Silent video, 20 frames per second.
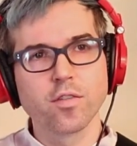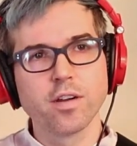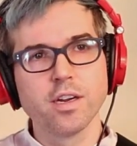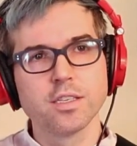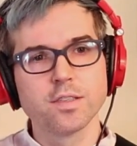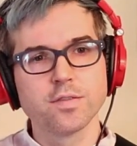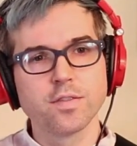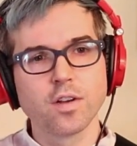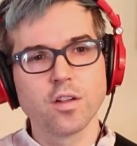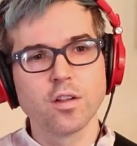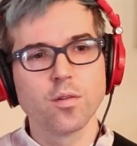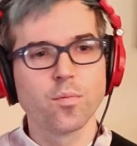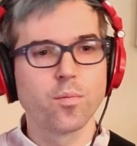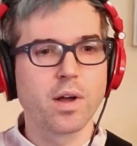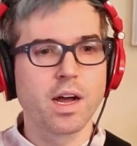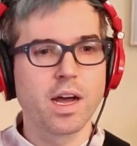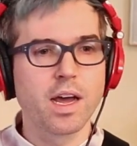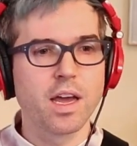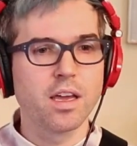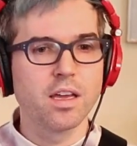phrase followed
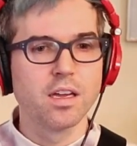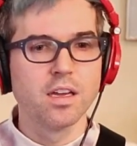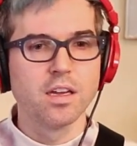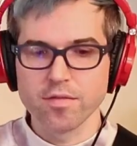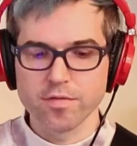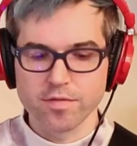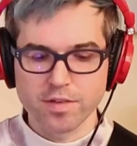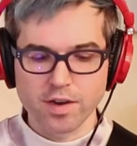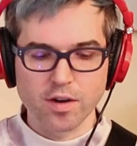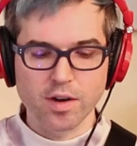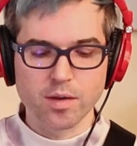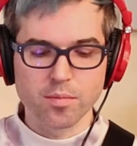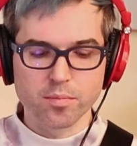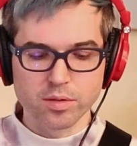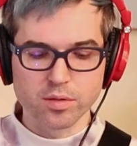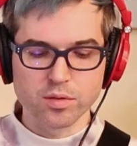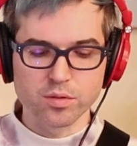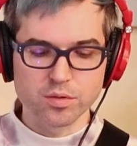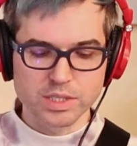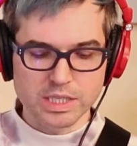by a very
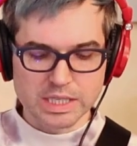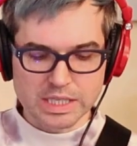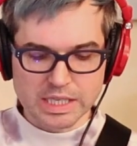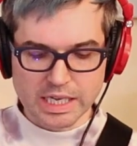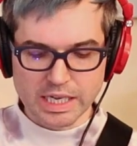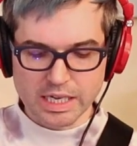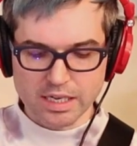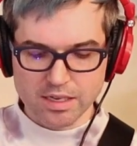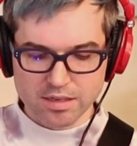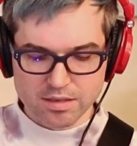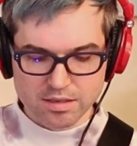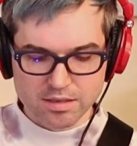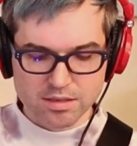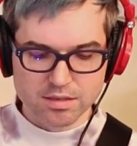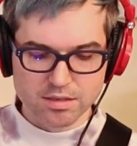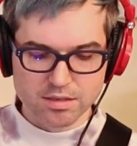bluesy lick.